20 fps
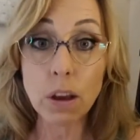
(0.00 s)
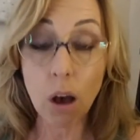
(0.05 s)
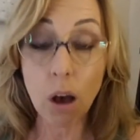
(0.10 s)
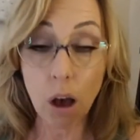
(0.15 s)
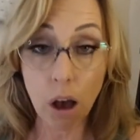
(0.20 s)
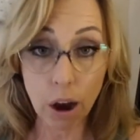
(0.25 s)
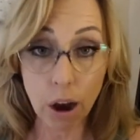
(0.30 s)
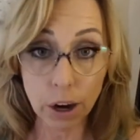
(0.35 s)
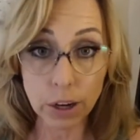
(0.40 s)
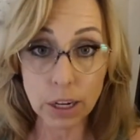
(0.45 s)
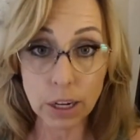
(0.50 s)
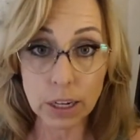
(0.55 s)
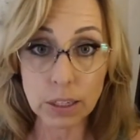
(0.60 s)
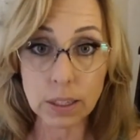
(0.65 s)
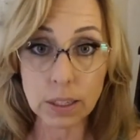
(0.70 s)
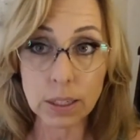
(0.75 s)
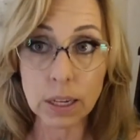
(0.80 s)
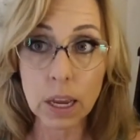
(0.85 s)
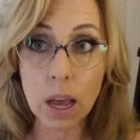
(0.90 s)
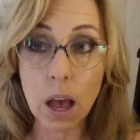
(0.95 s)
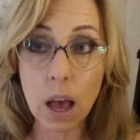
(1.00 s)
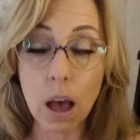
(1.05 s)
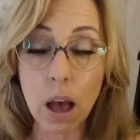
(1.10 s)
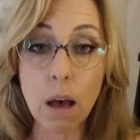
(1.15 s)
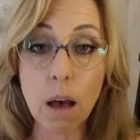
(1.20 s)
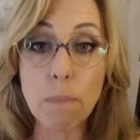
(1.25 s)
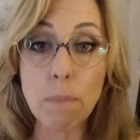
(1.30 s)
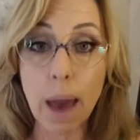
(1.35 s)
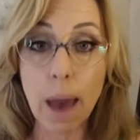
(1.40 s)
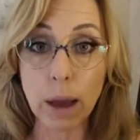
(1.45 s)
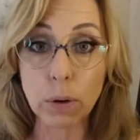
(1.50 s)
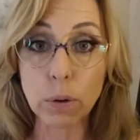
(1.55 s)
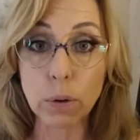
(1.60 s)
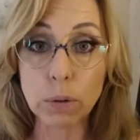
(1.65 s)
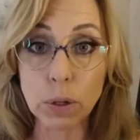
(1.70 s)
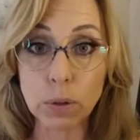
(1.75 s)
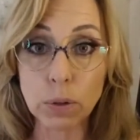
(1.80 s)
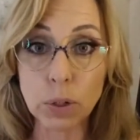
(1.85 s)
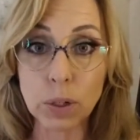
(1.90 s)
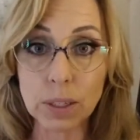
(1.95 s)
hardest
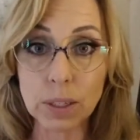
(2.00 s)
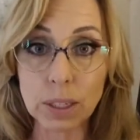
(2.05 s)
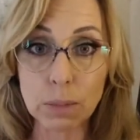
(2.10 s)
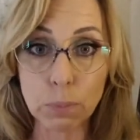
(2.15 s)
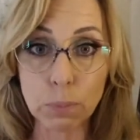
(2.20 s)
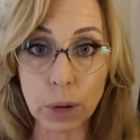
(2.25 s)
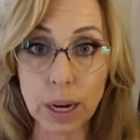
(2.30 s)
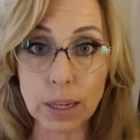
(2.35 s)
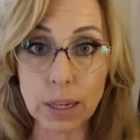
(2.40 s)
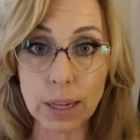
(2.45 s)
macronutrients to break